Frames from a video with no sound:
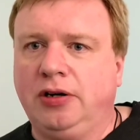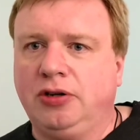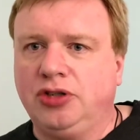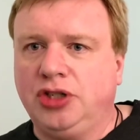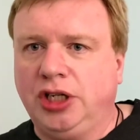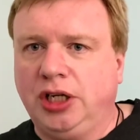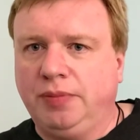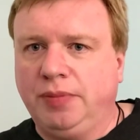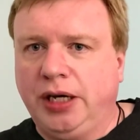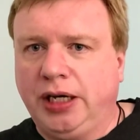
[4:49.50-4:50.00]

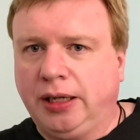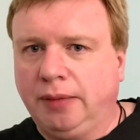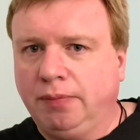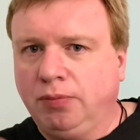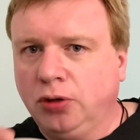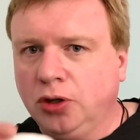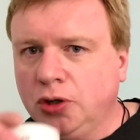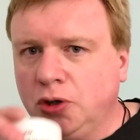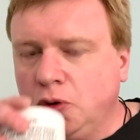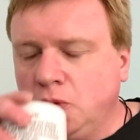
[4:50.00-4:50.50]

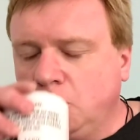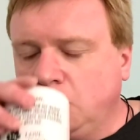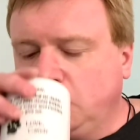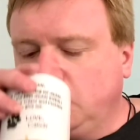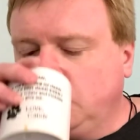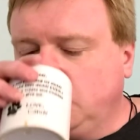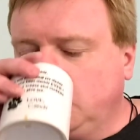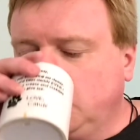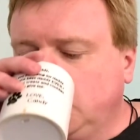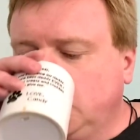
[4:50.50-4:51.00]

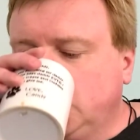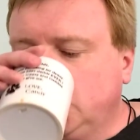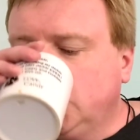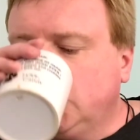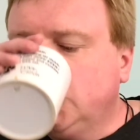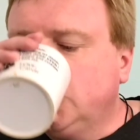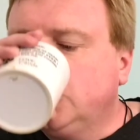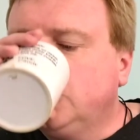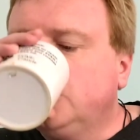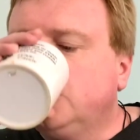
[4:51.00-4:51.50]

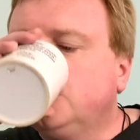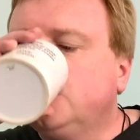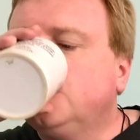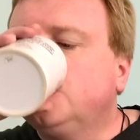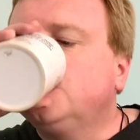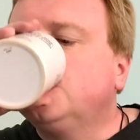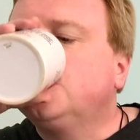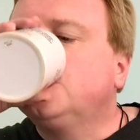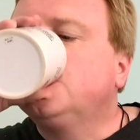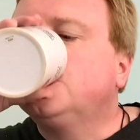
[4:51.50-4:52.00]

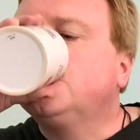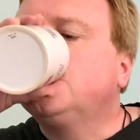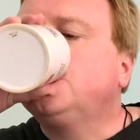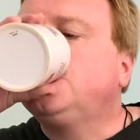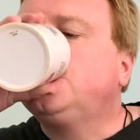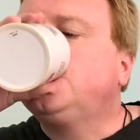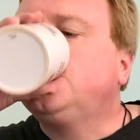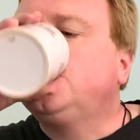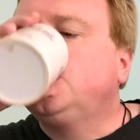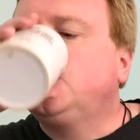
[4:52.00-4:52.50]

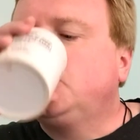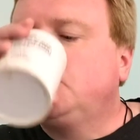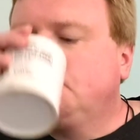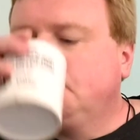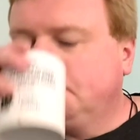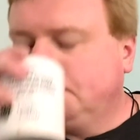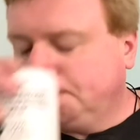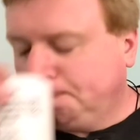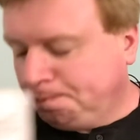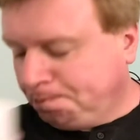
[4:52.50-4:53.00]

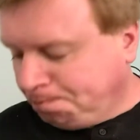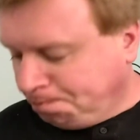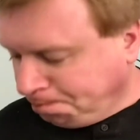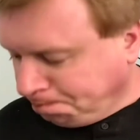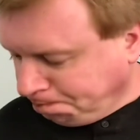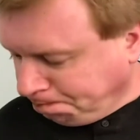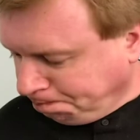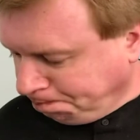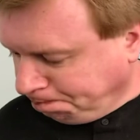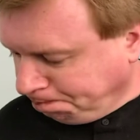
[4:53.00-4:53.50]

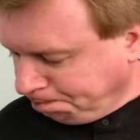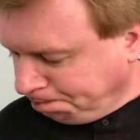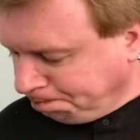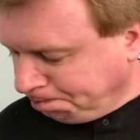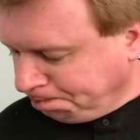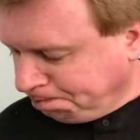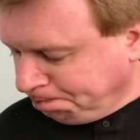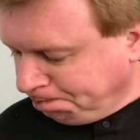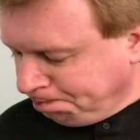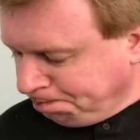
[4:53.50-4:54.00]

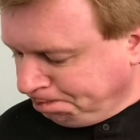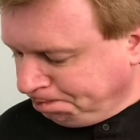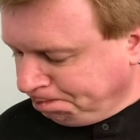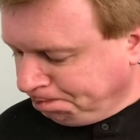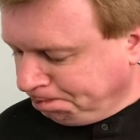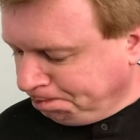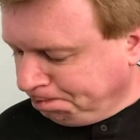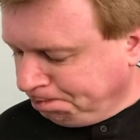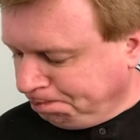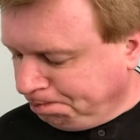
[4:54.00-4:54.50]

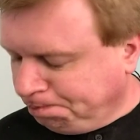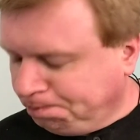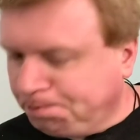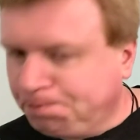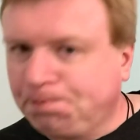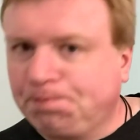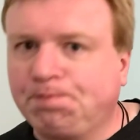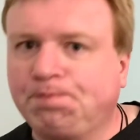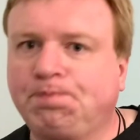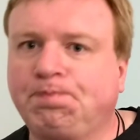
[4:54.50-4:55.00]

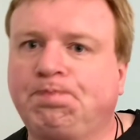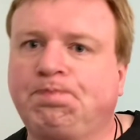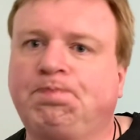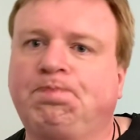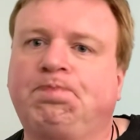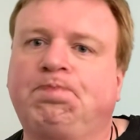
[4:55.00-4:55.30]
No one is speaking in this clip.